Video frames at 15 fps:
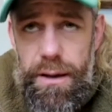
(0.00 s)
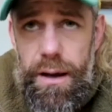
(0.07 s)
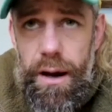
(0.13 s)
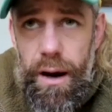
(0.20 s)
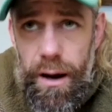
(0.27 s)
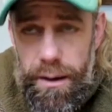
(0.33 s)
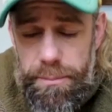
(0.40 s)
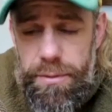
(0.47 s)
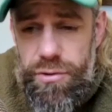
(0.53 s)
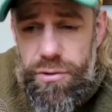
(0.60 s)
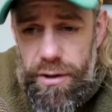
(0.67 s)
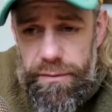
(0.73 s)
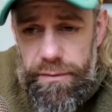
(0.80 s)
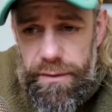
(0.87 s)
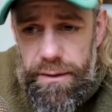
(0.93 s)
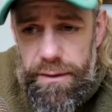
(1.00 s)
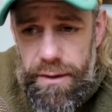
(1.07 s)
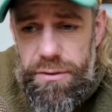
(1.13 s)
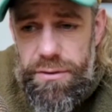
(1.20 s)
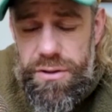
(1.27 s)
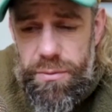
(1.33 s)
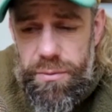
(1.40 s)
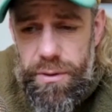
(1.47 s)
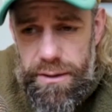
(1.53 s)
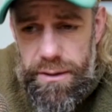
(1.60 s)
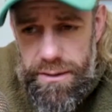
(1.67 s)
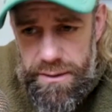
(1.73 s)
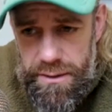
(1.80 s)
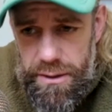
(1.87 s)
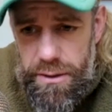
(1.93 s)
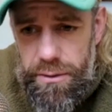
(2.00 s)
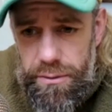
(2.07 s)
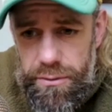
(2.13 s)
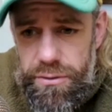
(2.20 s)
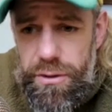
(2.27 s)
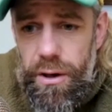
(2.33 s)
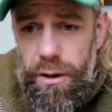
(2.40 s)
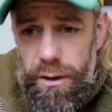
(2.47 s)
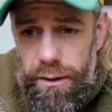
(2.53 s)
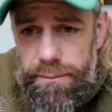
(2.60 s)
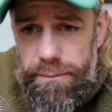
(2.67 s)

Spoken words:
hypertrophy, those 2 words into Google Scholar,